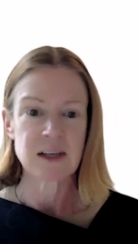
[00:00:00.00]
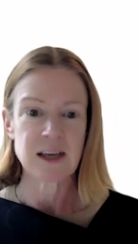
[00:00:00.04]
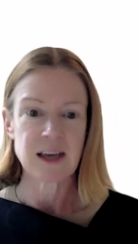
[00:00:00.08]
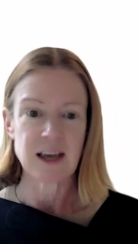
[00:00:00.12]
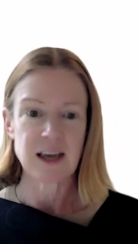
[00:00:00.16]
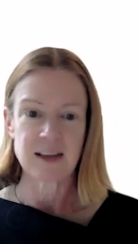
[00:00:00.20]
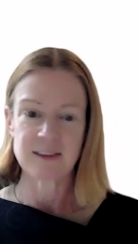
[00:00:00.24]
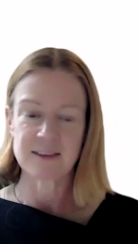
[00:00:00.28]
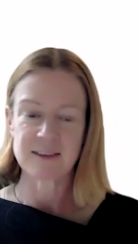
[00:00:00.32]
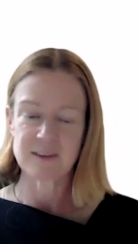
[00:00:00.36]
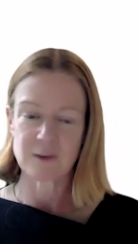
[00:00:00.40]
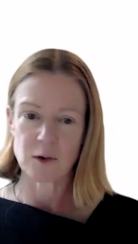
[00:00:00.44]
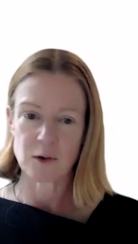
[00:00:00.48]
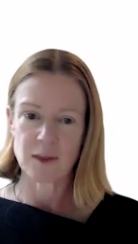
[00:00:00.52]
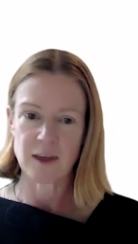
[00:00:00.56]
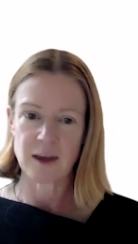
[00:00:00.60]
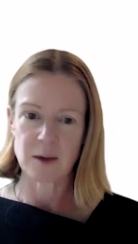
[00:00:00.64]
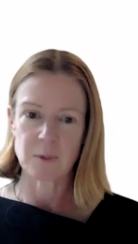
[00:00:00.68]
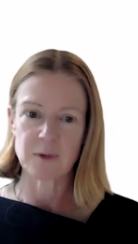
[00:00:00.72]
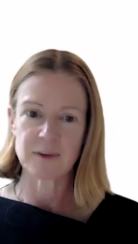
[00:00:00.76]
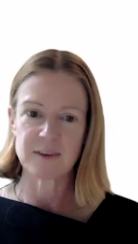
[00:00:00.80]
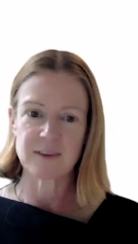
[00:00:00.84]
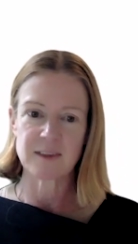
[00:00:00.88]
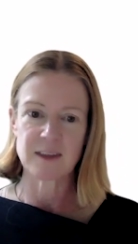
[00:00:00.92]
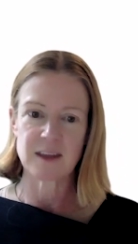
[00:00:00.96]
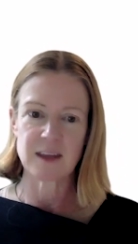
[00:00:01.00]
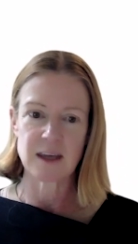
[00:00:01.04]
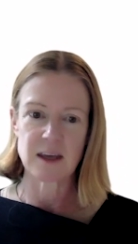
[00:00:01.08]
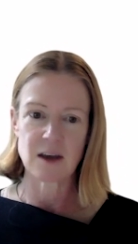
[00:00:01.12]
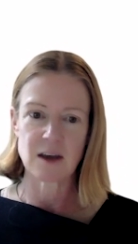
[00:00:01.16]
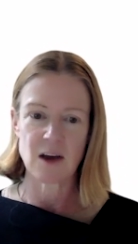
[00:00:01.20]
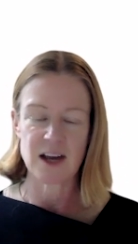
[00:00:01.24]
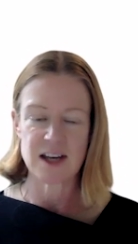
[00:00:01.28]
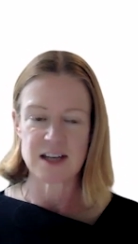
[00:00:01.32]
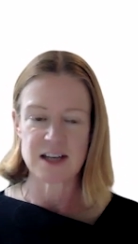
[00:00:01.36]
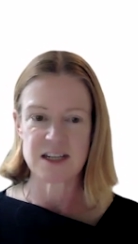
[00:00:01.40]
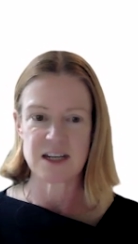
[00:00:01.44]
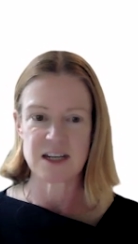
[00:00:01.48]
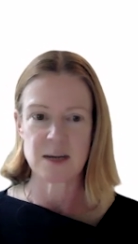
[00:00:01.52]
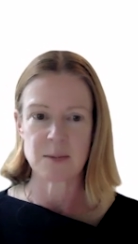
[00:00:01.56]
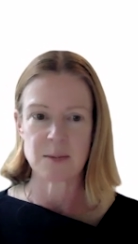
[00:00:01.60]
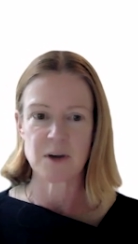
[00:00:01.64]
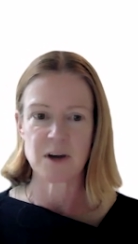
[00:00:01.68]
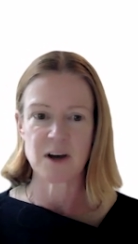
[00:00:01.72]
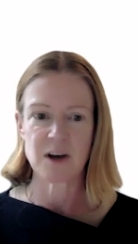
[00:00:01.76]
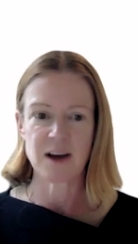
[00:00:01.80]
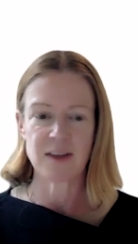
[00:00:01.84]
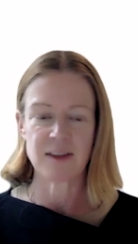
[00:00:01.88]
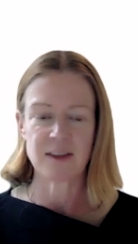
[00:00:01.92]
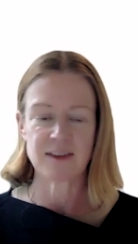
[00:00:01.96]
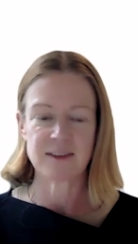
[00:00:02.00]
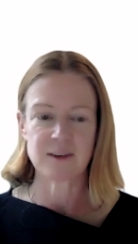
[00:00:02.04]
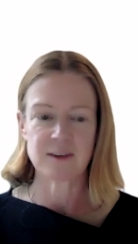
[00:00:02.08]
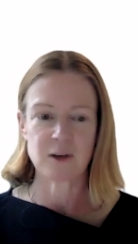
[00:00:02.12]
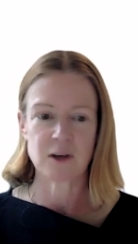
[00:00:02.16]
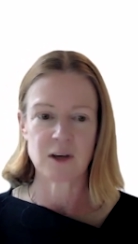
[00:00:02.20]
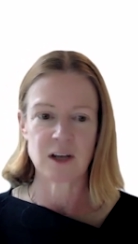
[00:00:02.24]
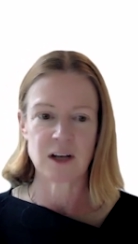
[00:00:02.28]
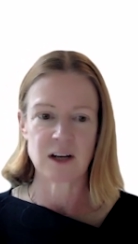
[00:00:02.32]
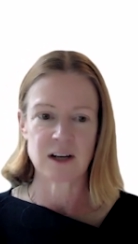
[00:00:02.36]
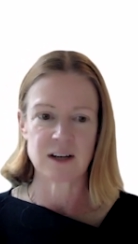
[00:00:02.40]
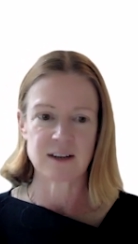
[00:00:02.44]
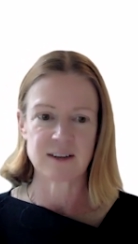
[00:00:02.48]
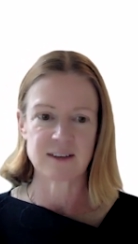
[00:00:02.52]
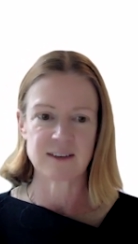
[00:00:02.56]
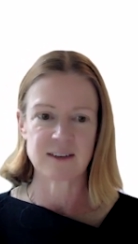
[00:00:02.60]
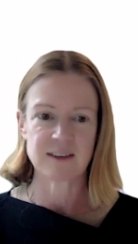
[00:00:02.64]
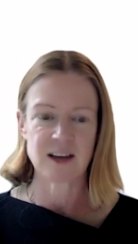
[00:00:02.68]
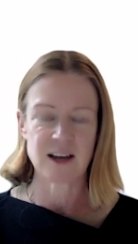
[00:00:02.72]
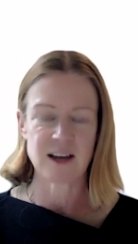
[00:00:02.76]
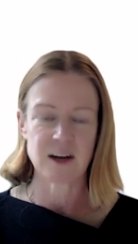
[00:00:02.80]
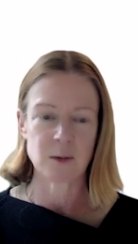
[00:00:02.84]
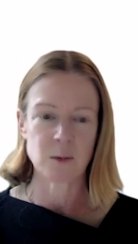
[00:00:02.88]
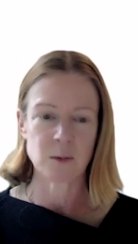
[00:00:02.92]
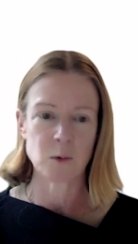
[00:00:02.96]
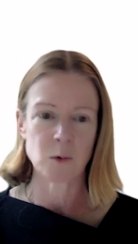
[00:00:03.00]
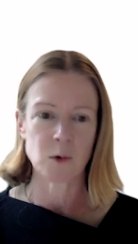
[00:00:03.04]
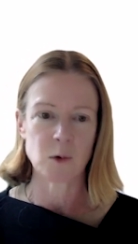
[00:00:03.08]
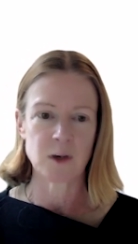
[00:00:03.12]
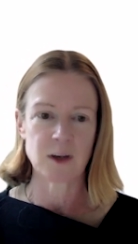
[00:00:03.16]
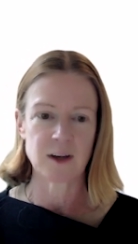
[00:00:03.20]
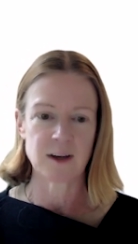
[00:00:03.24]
And so that was the idea behind the Circular Design Award,